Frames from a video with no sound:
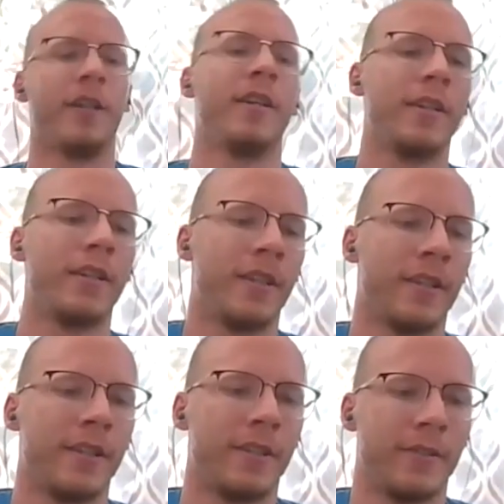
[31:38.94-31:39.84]

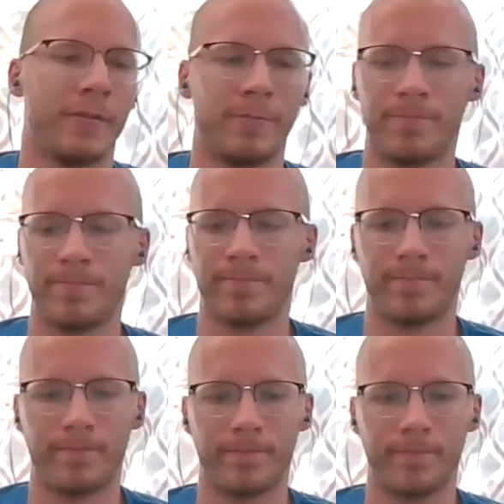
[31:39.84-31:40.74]

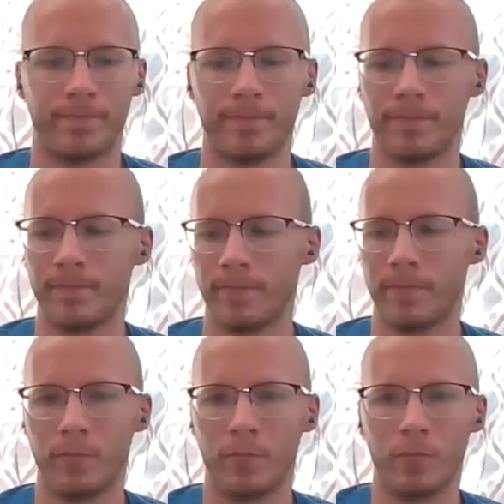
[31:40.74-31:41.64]

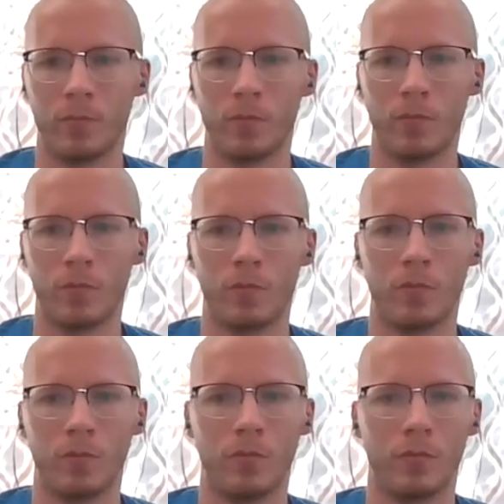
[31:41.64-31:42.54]

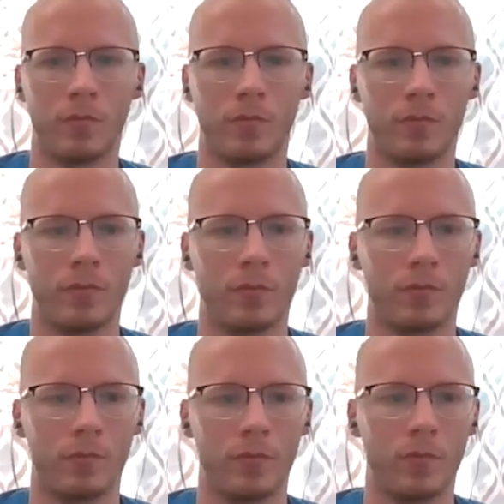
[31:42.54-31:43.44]

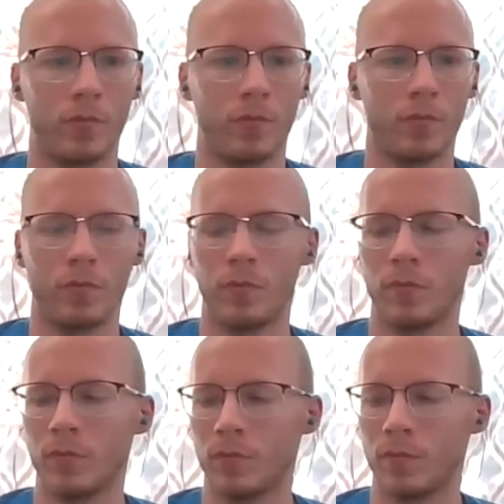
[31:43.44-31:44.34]

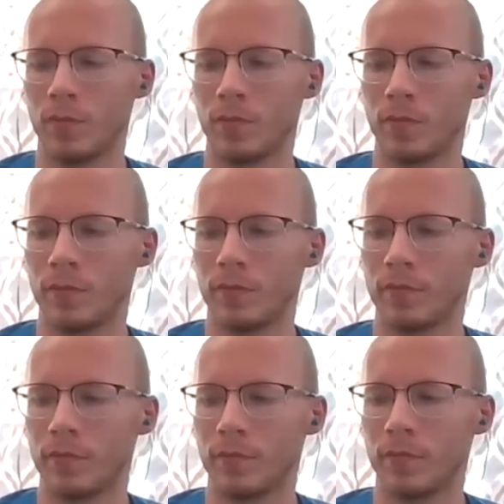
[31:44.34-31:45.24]

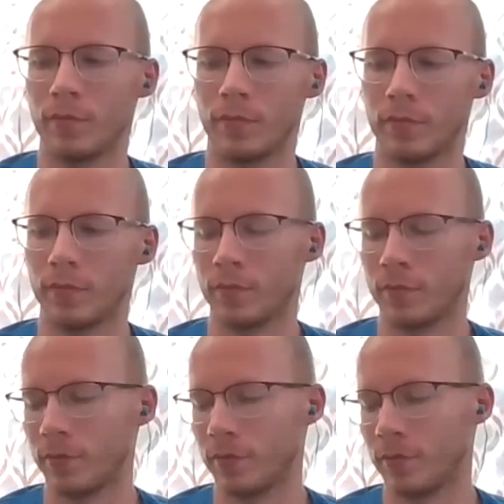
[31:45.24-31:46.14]

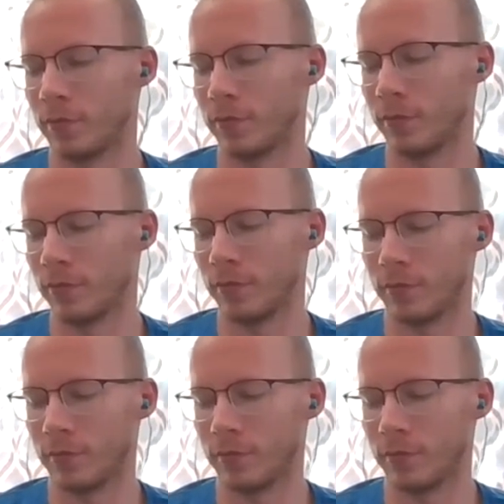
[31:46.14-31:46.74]
No words are spoken by the person on screen.